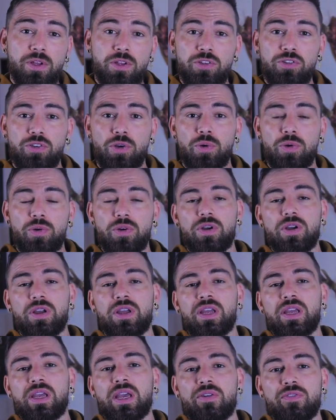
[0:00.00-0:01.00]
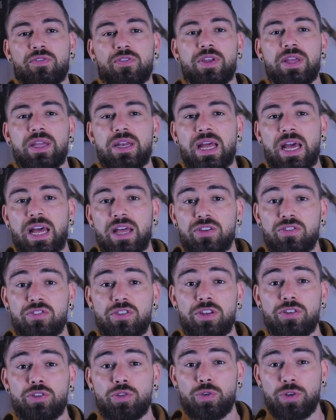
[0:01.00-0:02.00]
So caffeine has
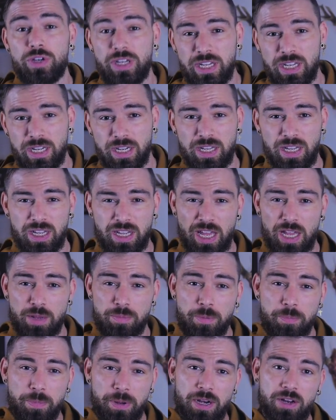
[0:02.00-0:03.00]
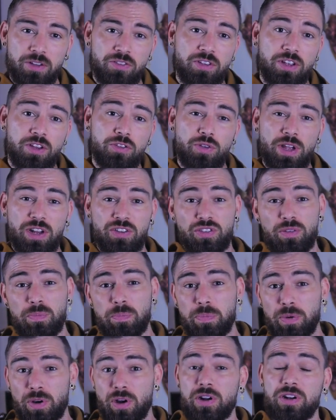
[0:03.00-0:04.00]
the unique capability to actually
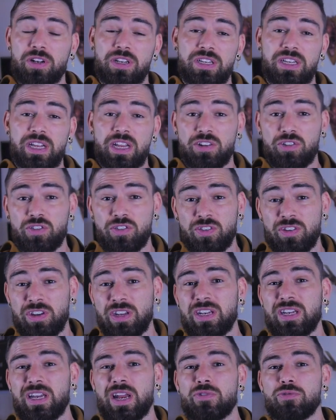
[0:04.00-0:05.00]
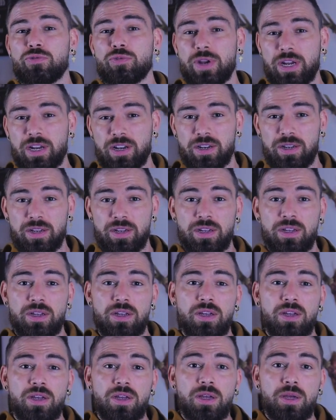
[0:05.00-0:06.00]
block D H T directly,
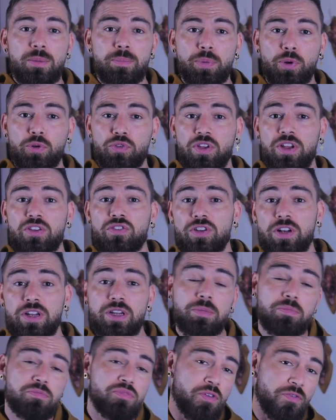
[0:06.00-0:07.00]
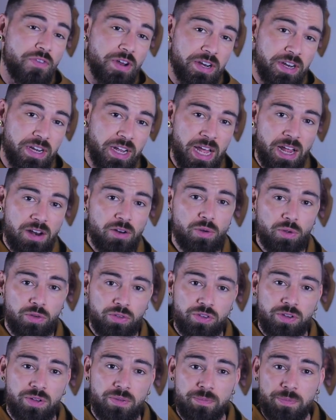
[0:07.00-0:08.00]
potentially preventing hair
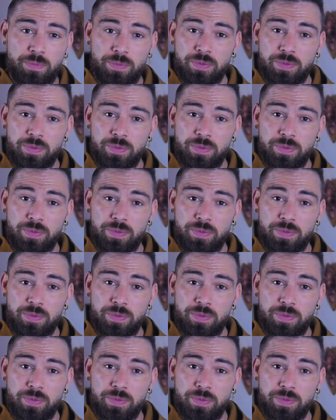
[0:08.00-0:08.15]
loss.